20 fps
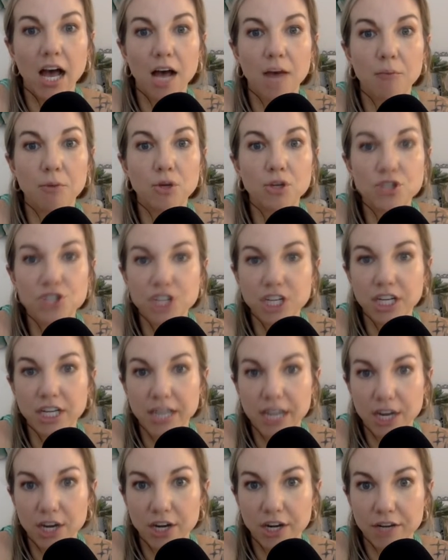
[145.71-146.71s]
pushing a
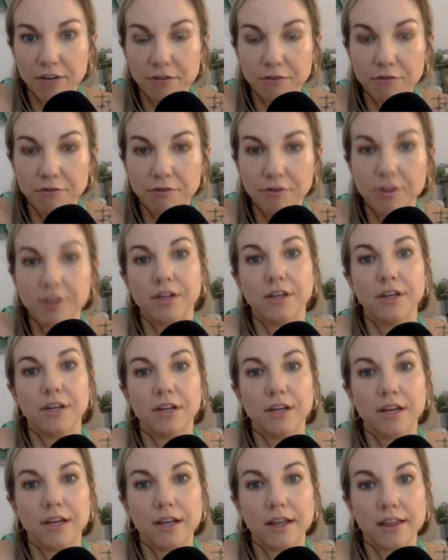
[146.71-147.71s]
narrative
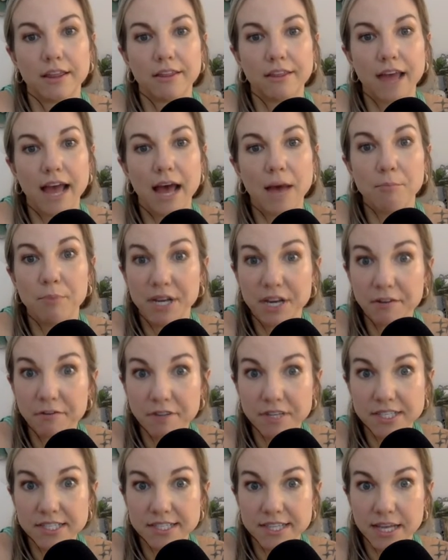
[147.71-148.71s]
that
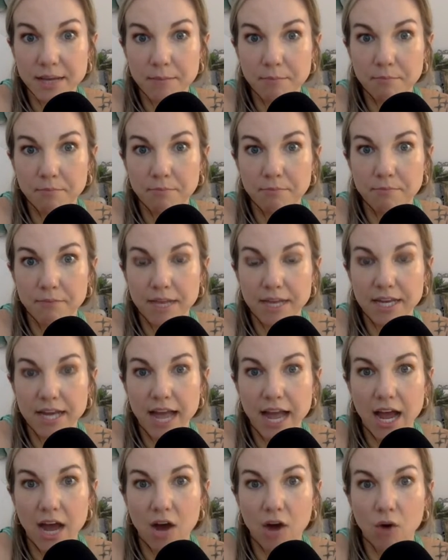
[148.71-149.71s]
benefits them. And
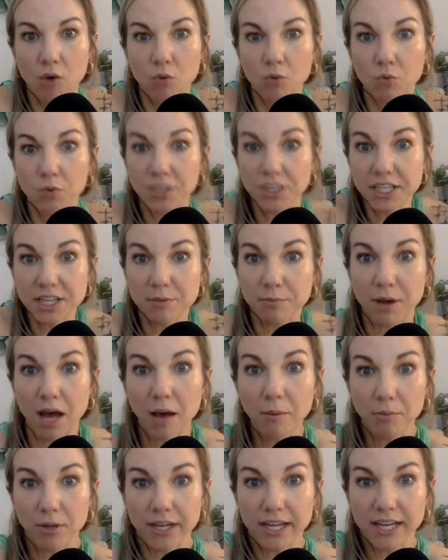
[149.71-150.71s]
how really the
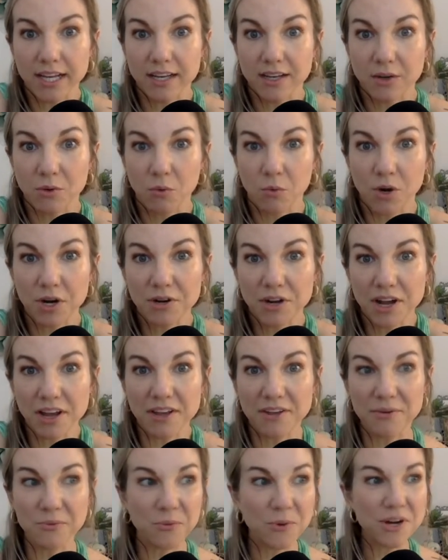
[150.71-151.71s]
public, we're
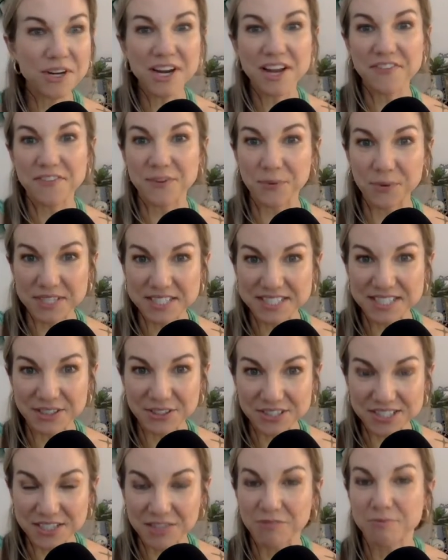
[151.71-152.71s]
not the ones
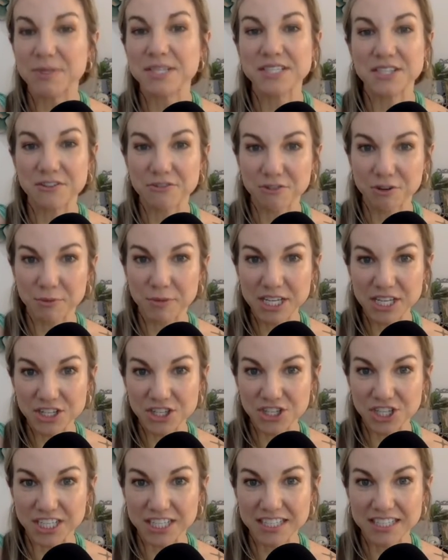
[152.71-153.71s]
guilty of
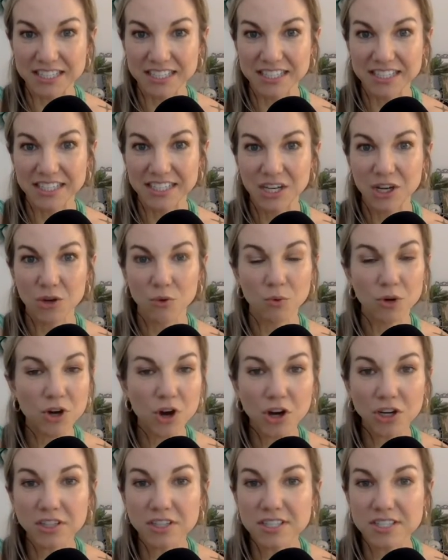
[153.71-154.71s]
misinformation,
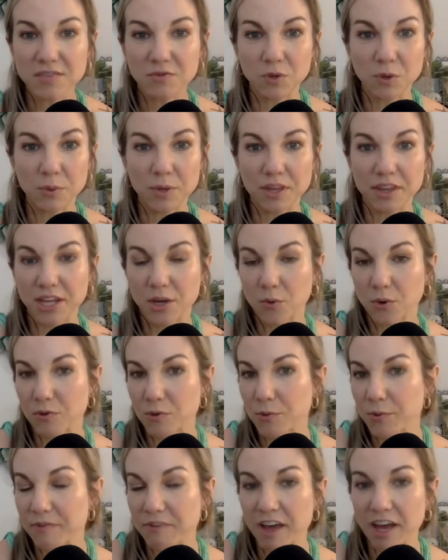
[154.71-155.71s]
regardless of what we think,
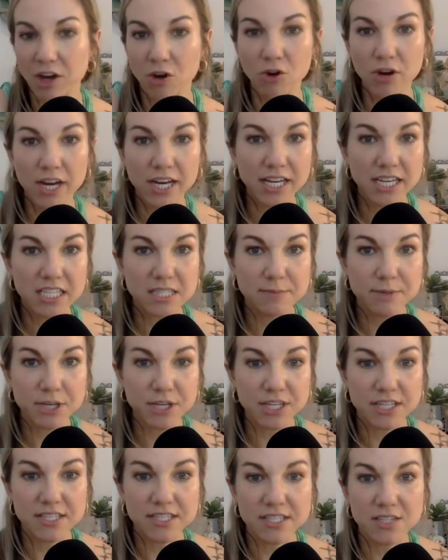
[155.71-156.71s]
whether we've had great
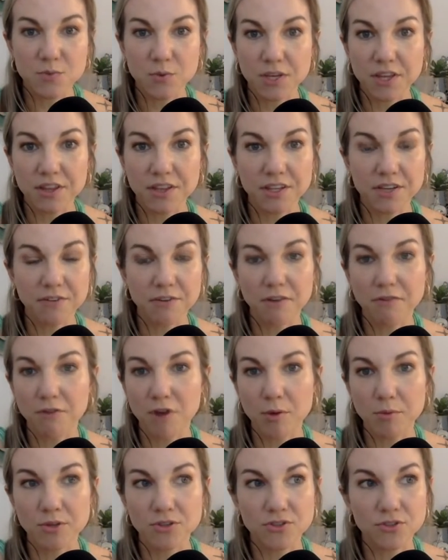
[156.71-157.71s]
experiences with a
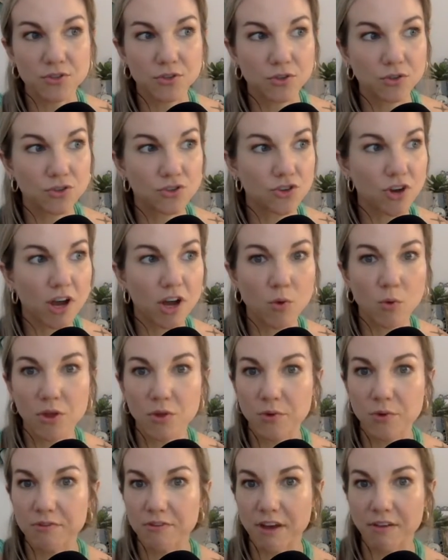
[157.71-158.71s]
pharmaceutical drug,
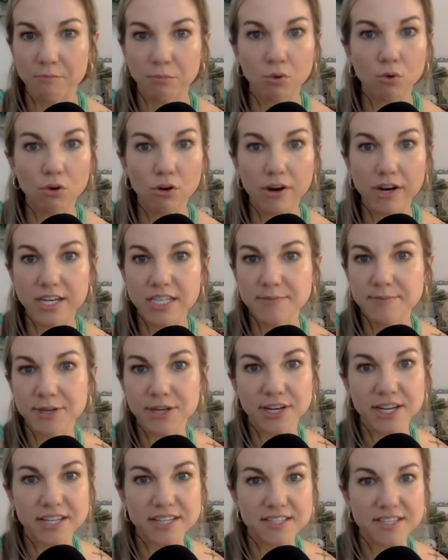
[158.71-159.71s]
whether we've had poor
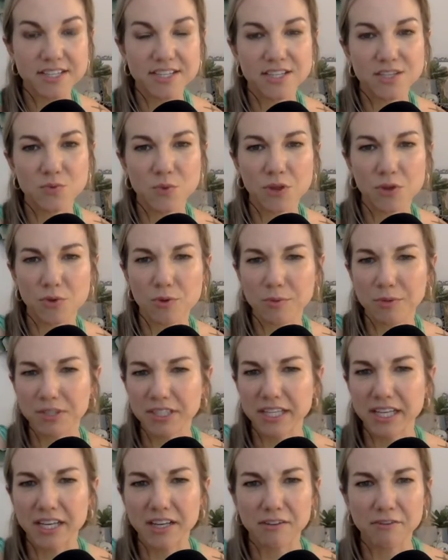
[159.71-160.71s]
experiences, whether we
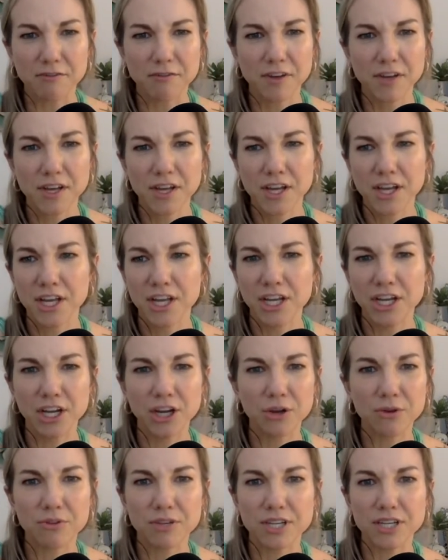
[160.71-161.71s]
believe,
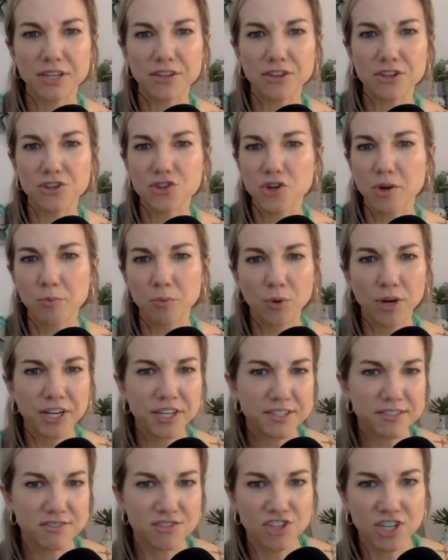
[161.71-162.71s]
that the Trump
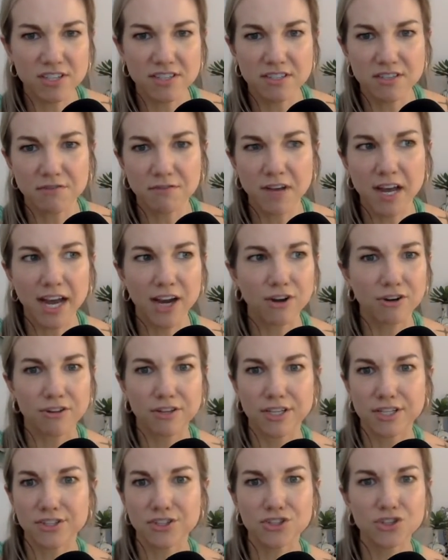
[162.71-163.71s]
rate is justified or
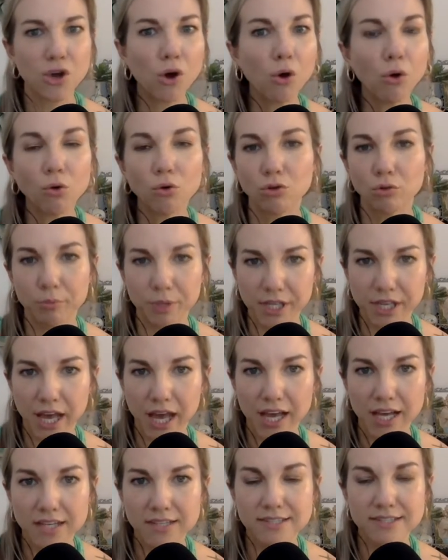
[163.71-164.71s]
that it's total
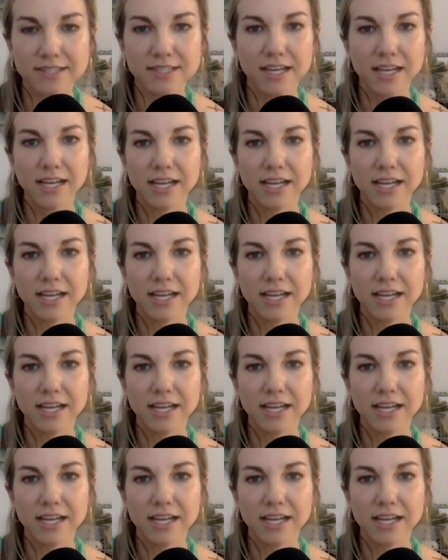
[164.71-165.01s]
BS.